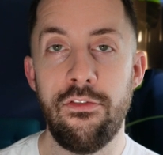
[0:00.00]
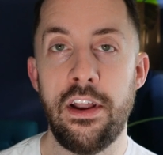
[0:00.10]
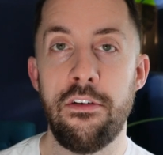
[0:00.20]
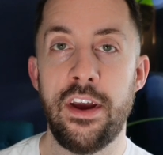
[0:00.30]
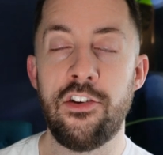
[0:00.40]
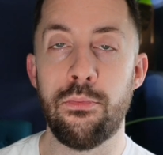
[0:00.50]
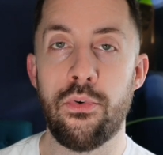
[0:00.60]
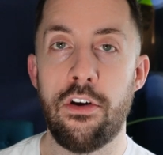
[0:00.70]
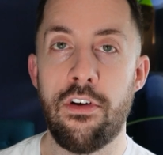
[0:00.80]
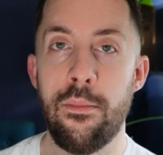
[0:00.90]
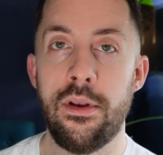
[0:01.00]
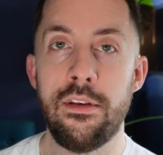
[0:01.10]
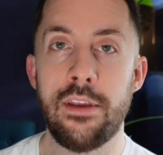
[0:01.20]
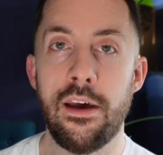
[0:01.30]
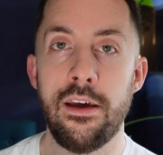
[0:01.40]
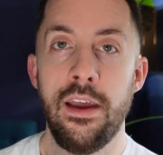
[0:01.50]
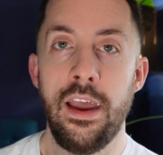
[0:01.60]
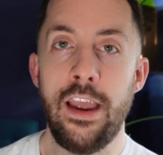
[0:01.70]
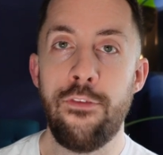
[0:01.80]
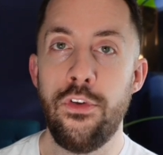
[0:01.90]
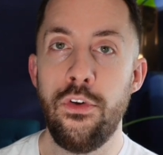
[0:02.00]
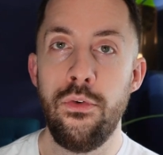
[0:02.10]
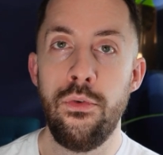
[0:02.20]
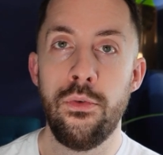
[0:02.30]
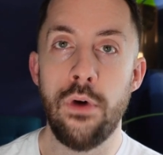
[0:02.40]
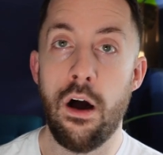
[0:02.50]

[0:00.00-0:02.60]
renovation program, and if you